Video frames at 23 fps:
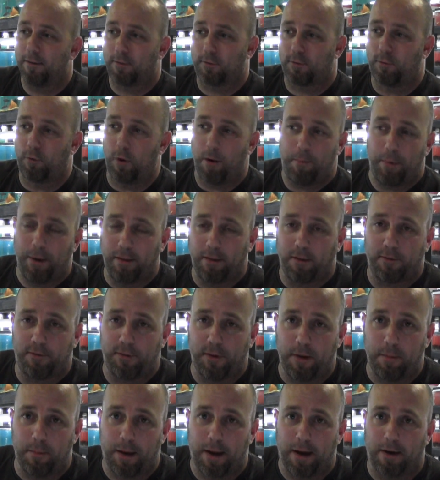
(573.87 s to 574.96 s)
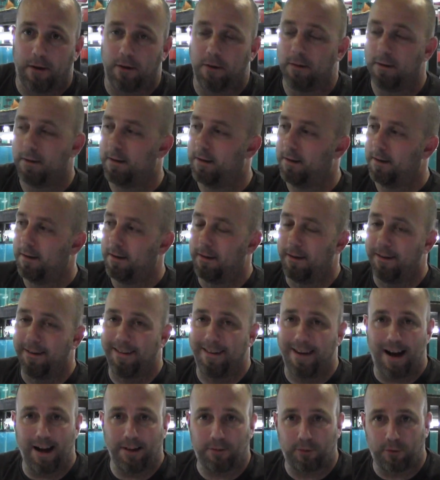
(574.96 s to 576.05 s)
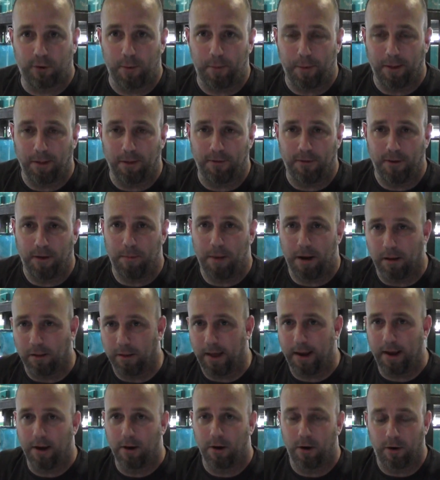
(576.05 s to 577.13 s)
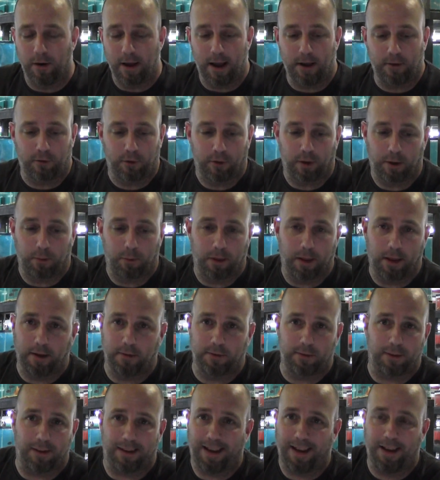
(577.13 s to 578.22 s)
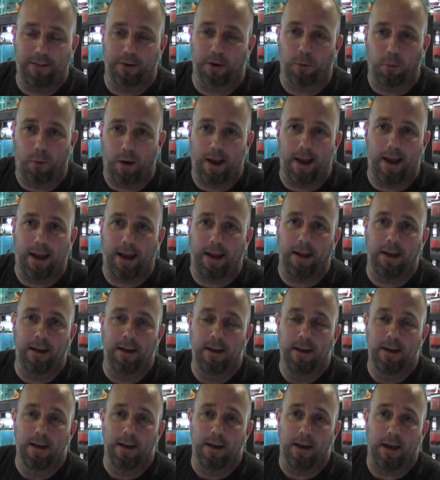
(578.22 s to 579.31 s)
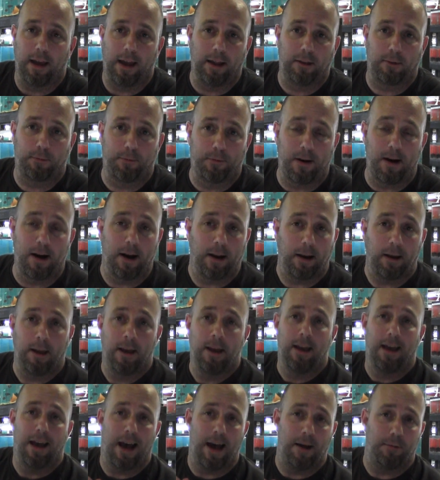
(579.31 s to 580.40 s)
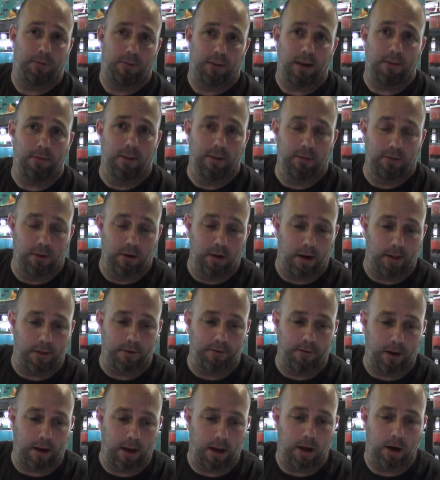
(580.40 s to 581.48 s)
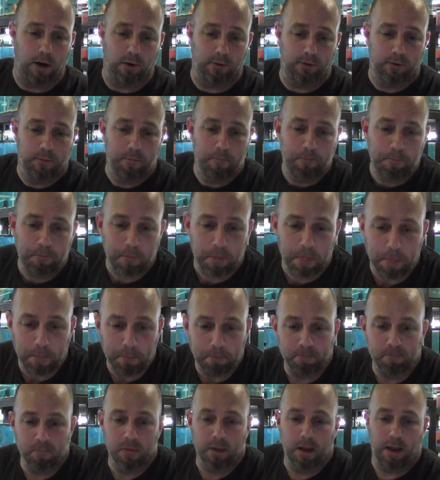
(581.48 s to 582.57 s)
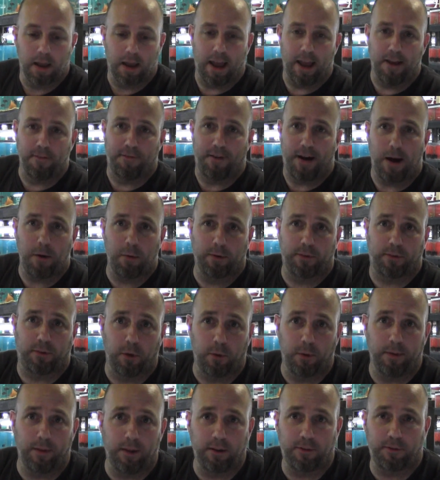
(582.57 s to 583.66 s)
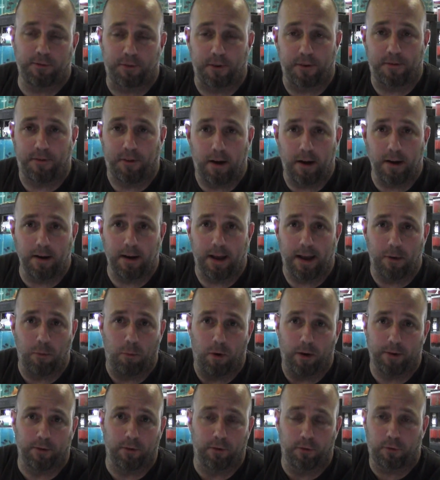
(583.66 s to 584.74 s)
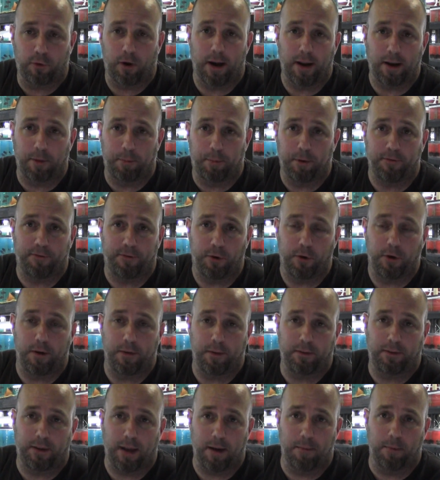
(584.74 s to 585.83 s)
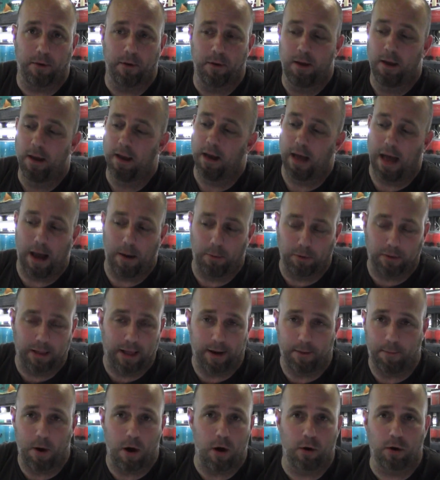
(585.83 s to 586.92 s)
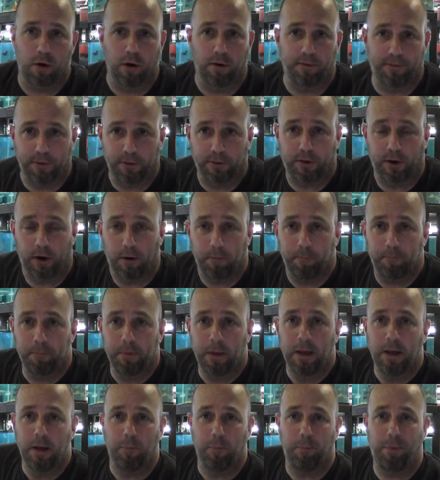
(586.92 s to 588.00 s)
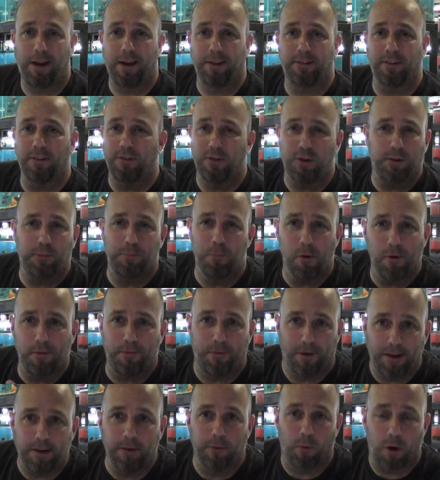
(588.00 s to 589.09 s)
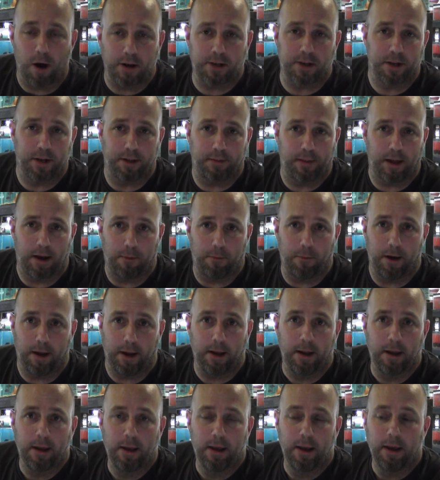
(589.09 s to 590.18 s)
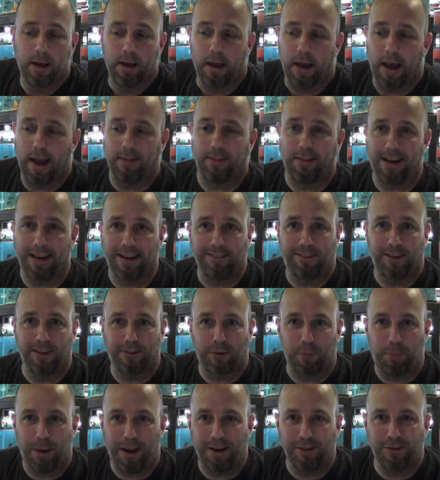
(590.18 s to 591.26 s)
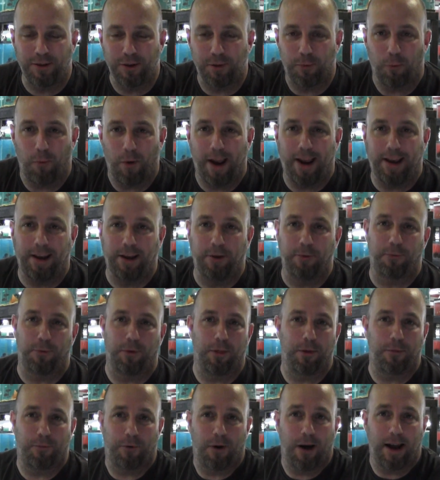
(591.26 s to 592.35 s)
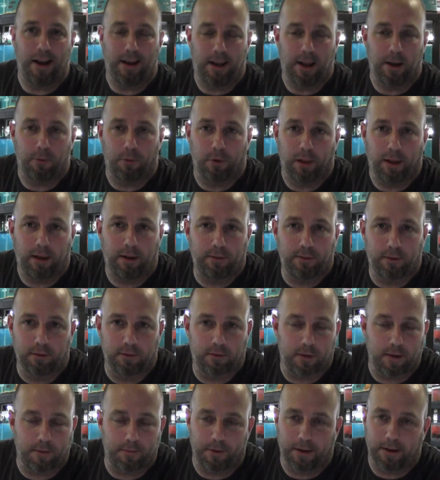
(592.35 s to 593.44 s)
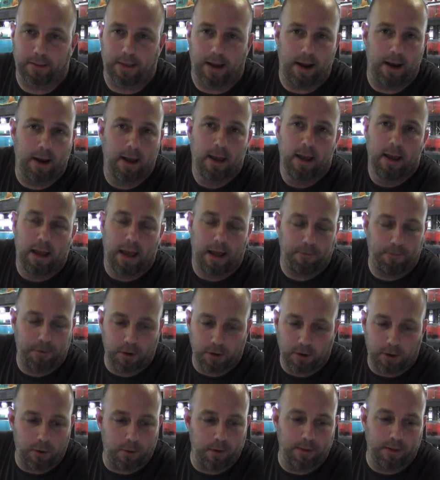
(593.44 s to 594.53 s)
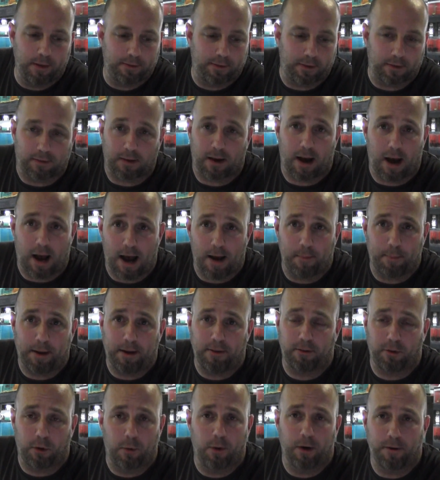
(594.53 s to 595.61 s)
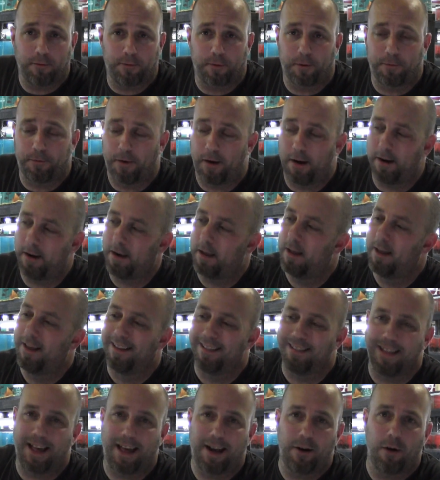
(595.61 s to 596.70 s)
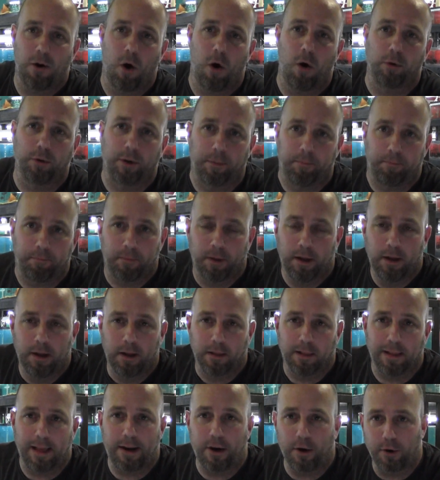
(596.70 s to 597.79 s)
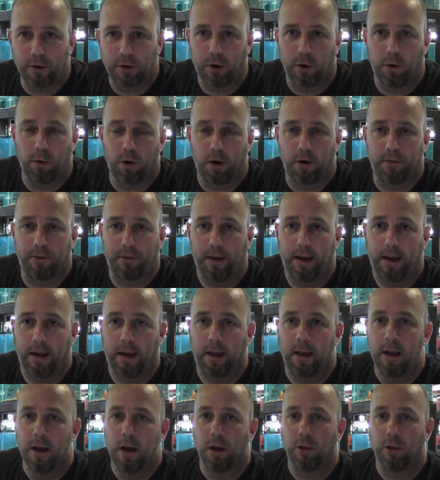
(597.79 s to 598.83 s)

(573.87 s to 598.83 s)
Stripping the female, not stripping the female, letting her naturally release, either way is fine. I've said this in other videos. If I was doing this for fun and wasn't trying to put food on the table, I would let them all go full term. Because it's just more fun watching it that way. And the anticipation, waiting for the fry to get released and stuff like that. If you're doing this as a hobby, doing it for fun, let her hold them. Let her do her thing.